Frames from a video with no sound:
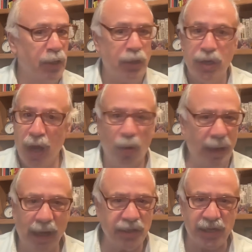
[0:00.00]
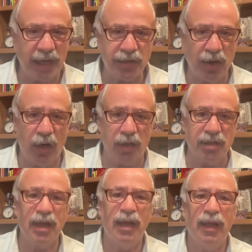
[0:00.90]
No one else has
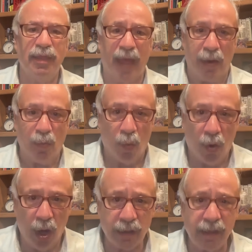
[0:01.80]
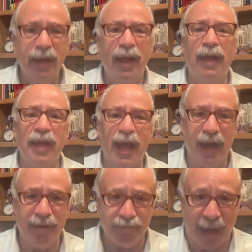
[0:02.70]
cars. They walk and they have